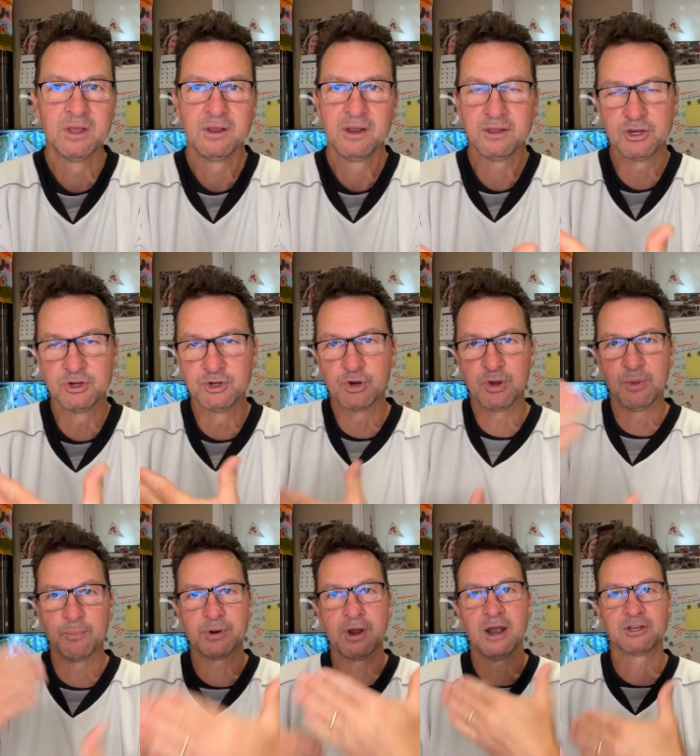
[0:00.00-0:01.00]
And then during the
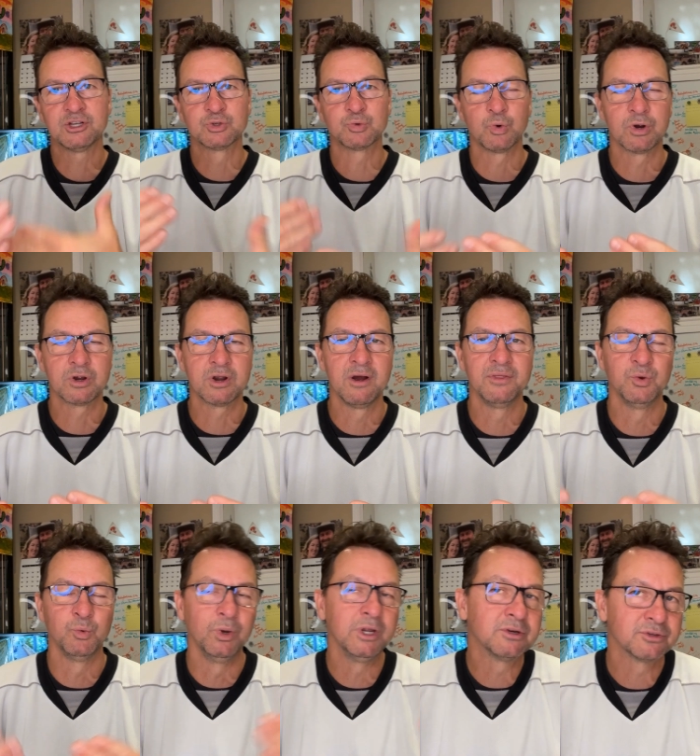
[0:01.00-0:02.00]
practice, work on the
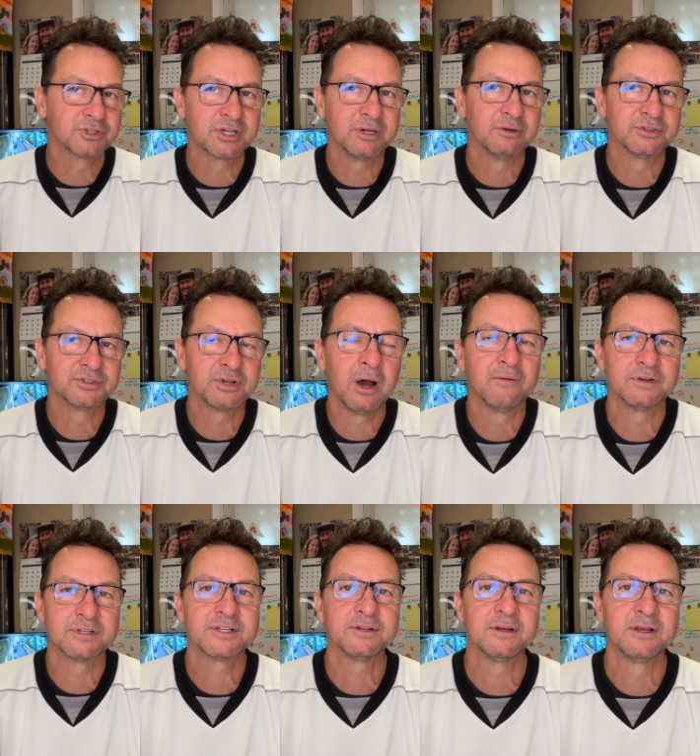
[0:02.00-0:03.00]
weaker skills,
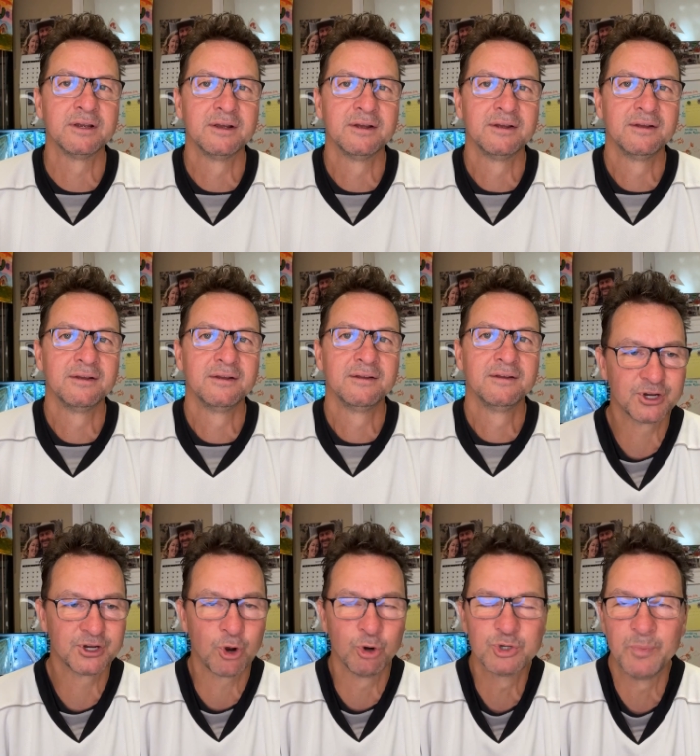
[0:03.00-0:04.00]
obviously.
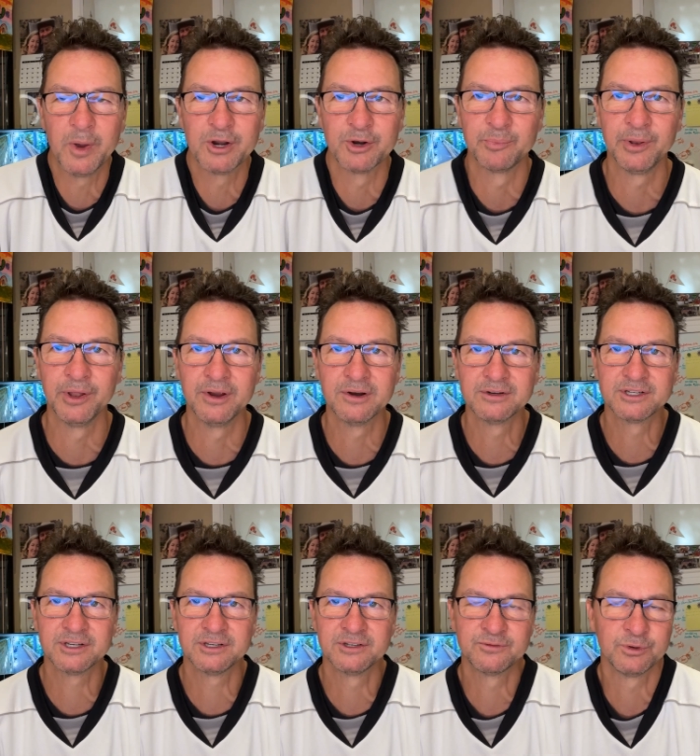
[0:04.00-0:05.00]
To coach better
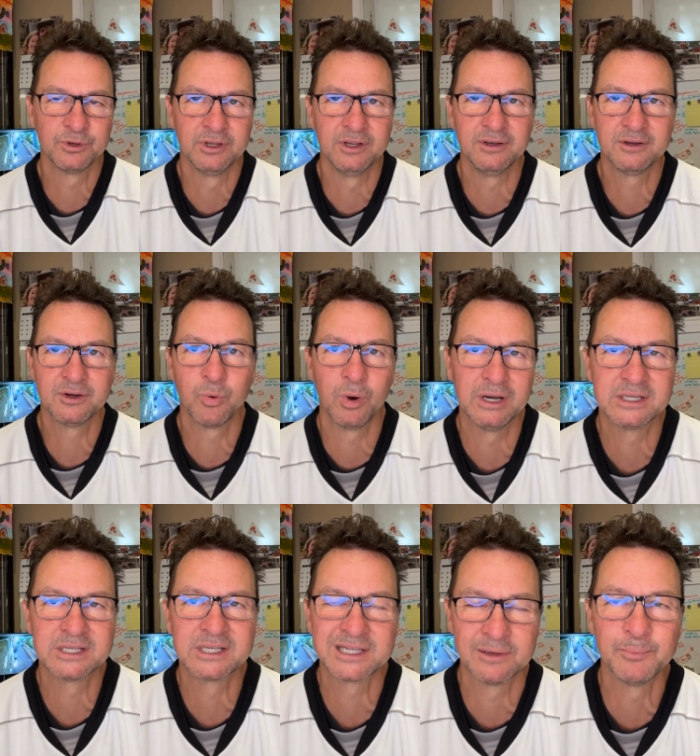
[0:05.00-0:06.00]
players is really quite
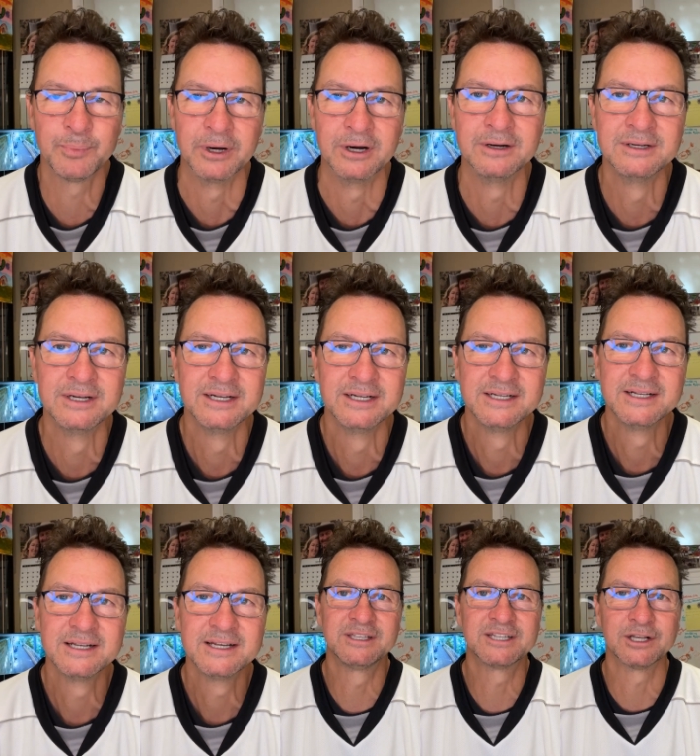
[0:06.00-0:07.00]
simple.
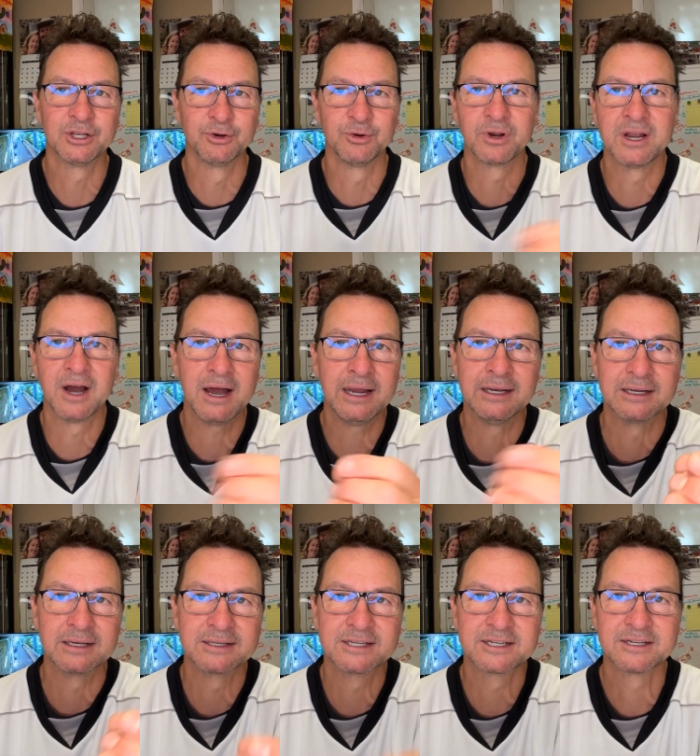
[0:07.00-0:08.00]
It's a little
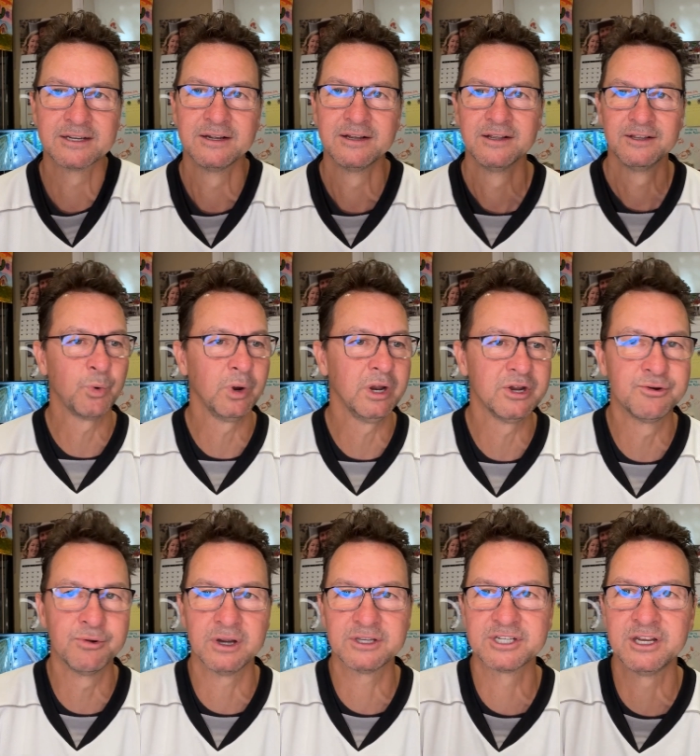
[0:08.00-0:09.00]
guidance. Wayne
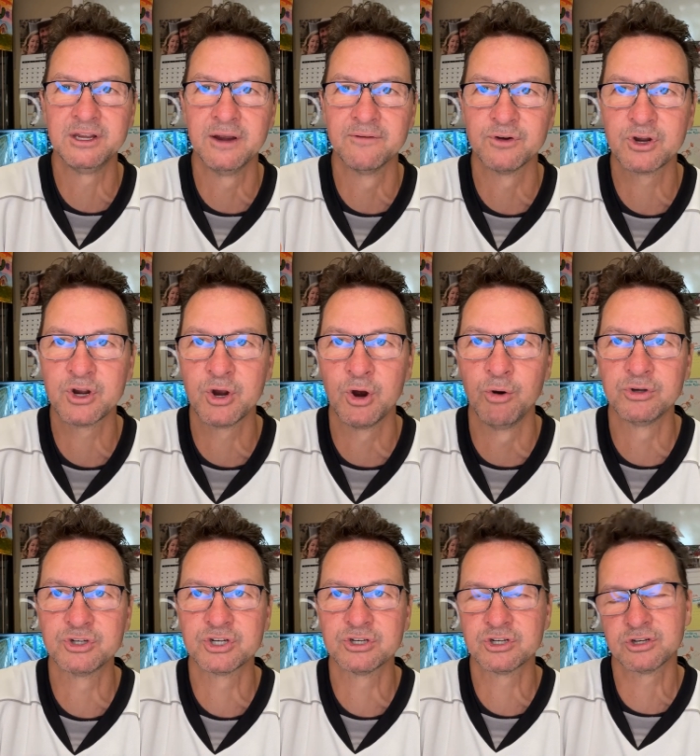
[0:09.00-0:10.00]
Gretzky ever
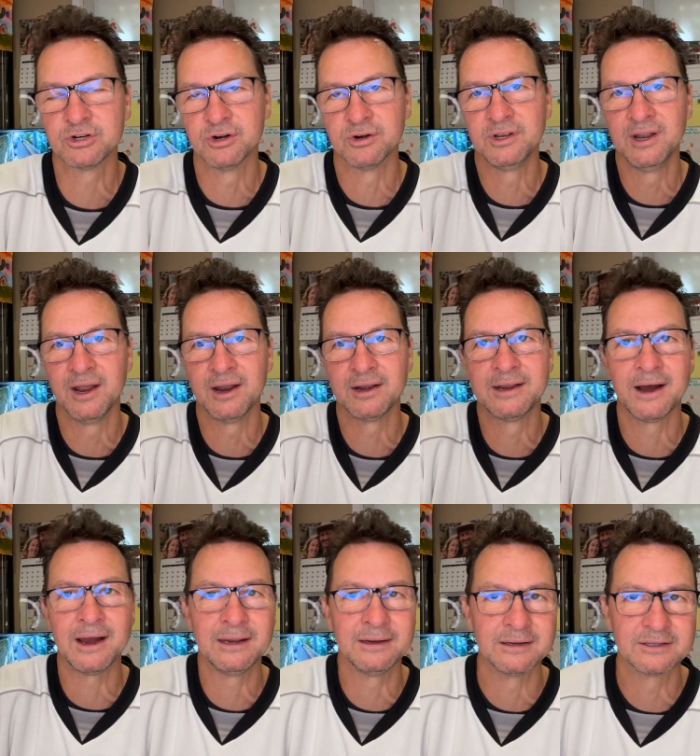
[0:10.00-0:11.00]
coached? Sure, he had
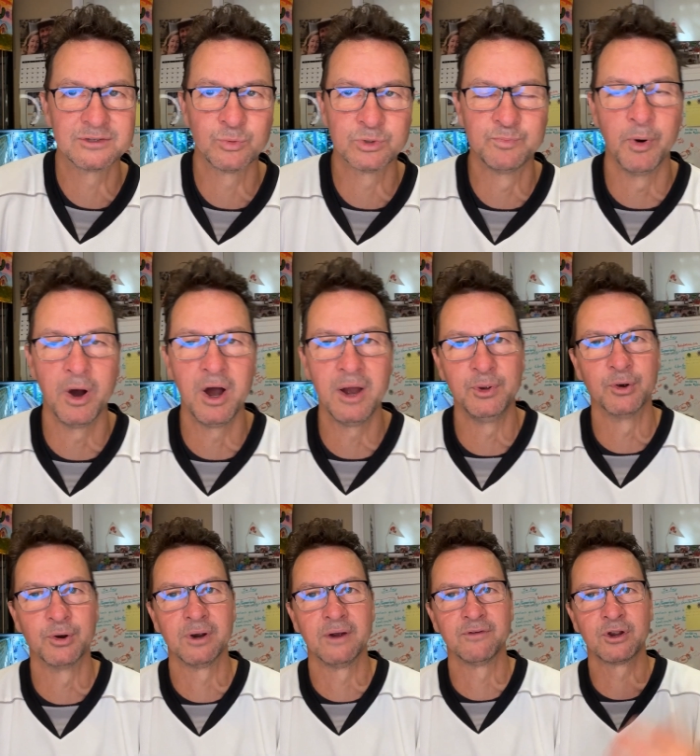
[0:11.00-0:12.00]
guidance. Was Bobby
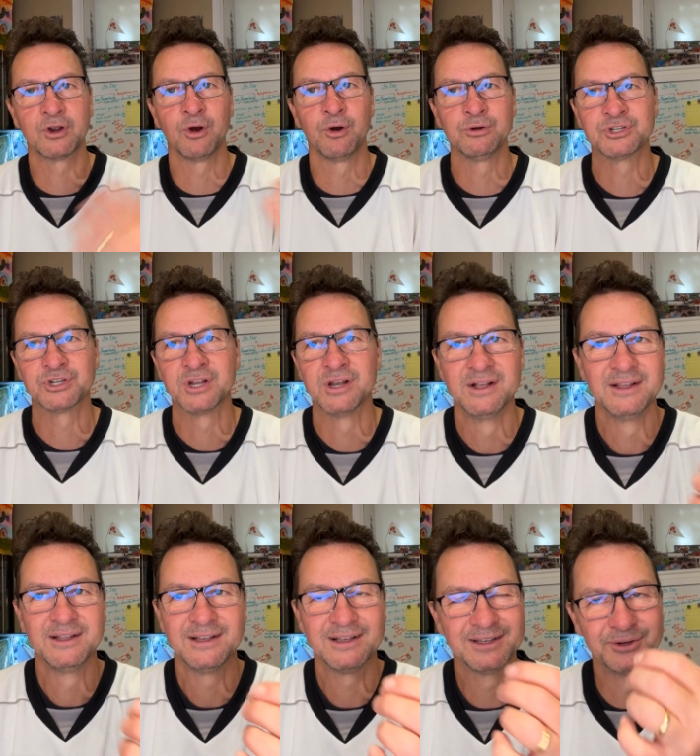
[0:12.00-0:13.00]
Orr ever coached?
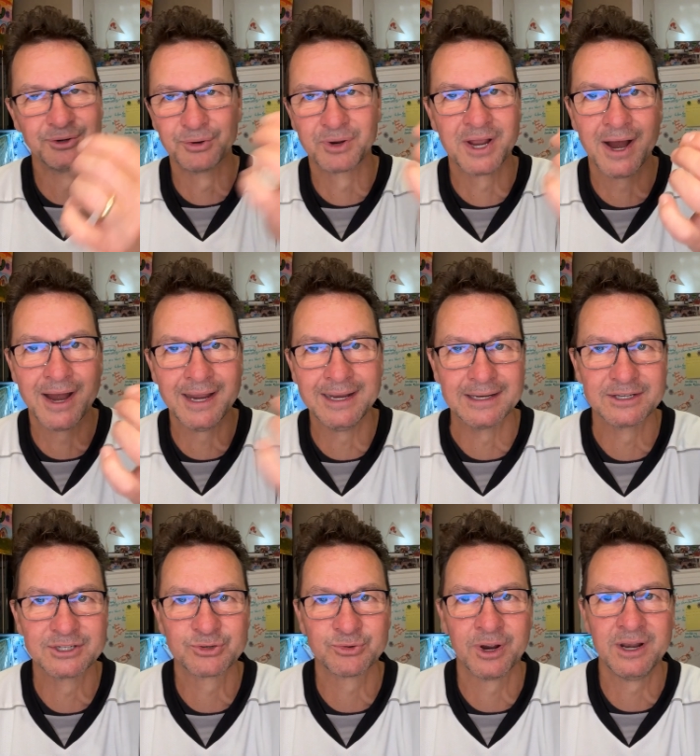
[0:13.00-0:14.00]
Little
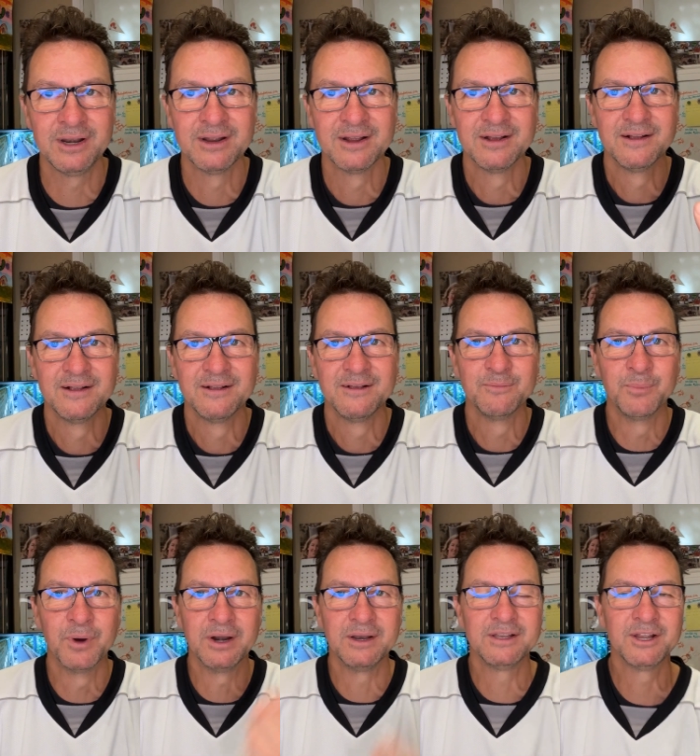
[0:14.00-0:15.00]
guidance, right?
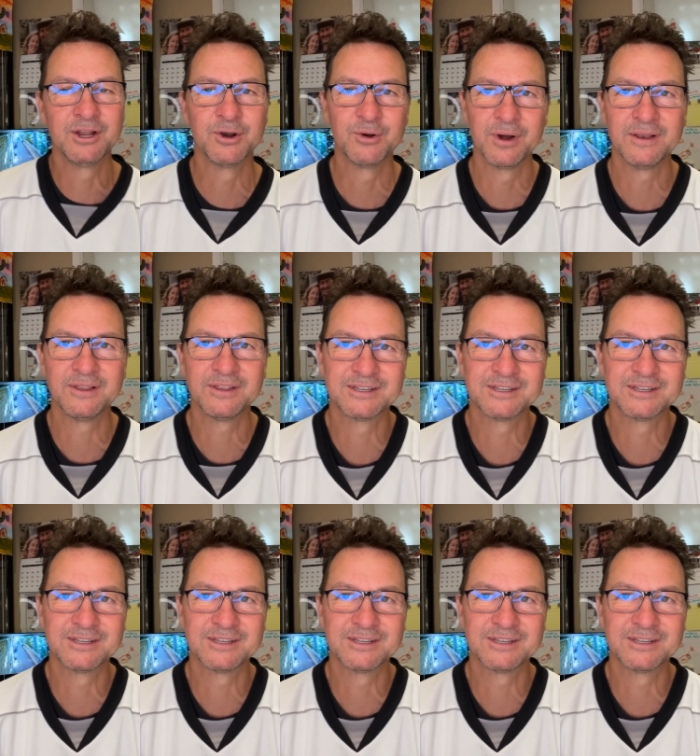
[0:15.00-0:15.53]
But mm-hmm. you know what?